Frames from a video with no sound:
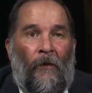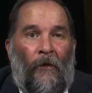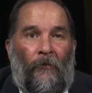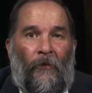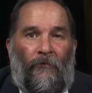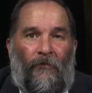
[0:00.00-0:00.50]

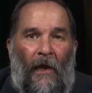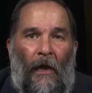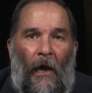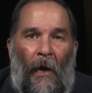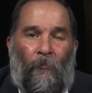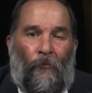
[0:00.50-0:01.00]
that they
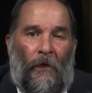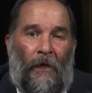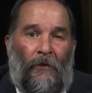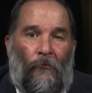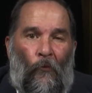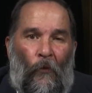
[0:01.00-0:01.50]

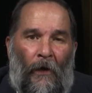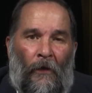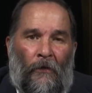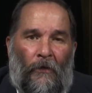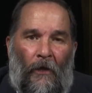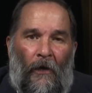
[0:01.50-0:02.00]
operated
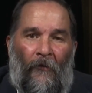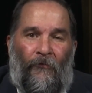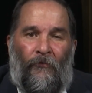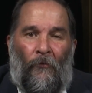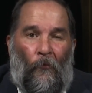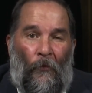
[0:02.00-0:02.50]
well
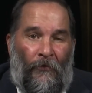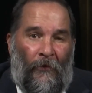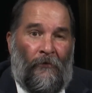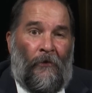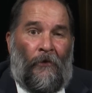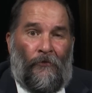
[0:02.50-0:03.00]
enough
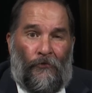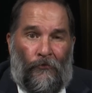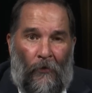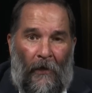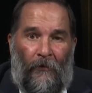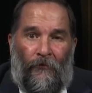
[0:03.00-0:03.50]
within the
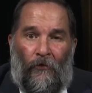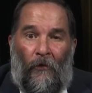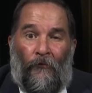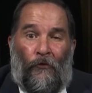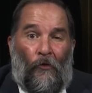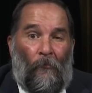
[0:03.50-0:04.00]
constraints
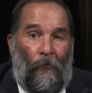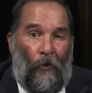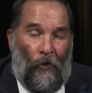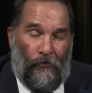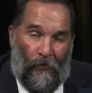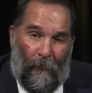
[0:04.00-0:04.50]
of their
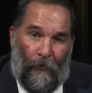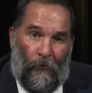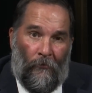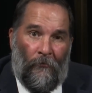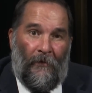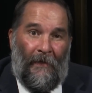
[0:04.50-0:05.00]

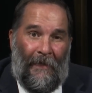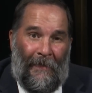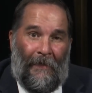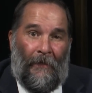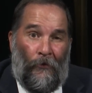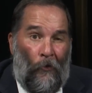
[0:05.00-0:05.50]
multiple
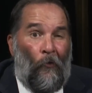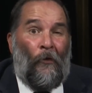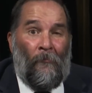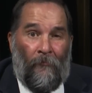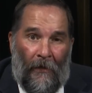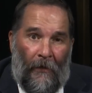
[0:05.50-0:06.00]
EEO
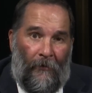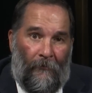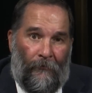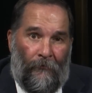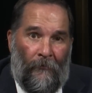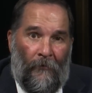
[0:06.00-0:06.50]

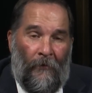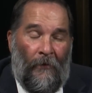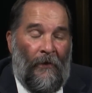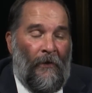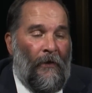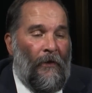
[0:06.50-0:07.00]
complaints.
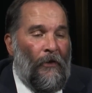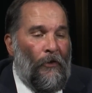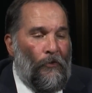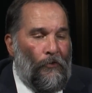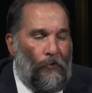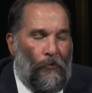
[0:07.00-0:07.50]

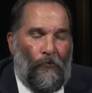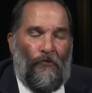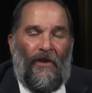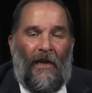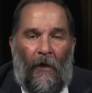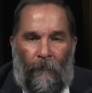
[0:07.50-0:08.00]
You
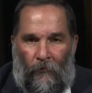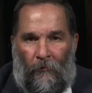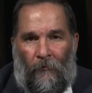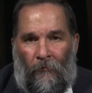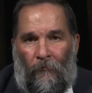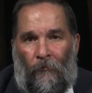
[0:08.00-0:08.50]
never
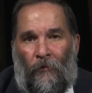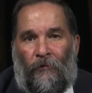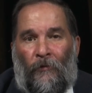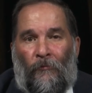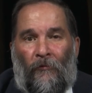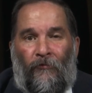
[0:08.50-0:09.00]
want
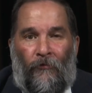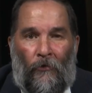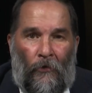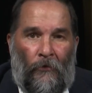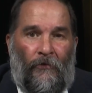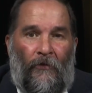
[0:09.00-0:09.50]
to
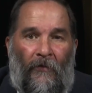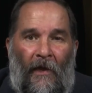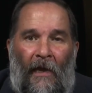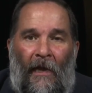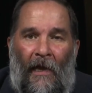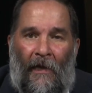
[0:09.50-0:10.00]
refer to
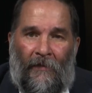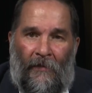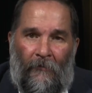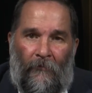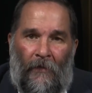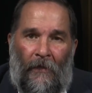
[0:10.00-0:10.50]
that
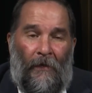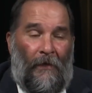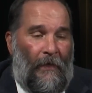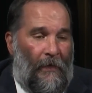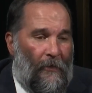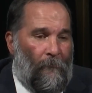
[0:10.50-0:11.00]
activity in
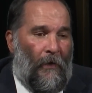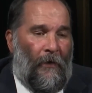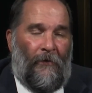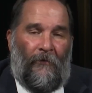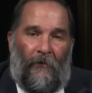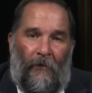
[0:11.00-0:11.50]

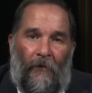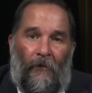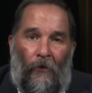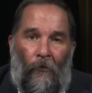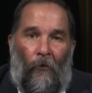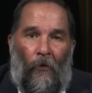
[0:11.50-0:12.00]
anybody's
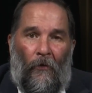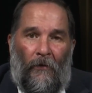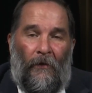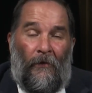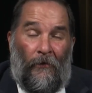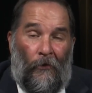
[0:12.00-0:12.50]

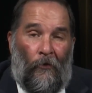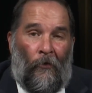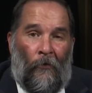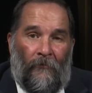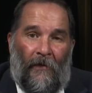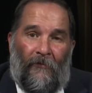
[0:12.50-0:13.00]

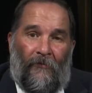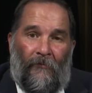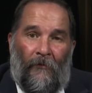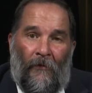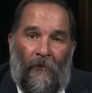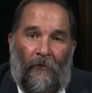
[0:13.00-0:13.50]
EER.
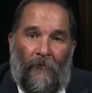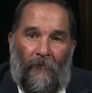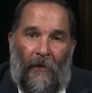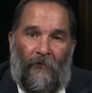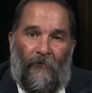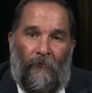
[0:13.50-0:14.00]

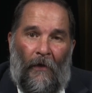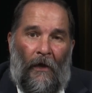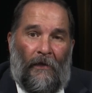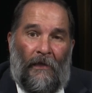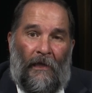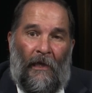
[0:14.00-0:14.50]
That's
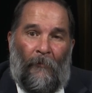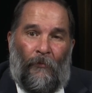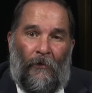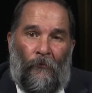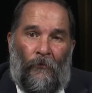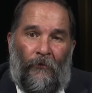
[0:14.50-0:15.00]
not in
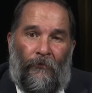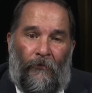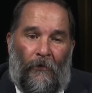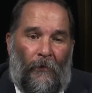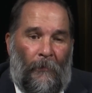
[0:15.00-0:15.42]
keeping with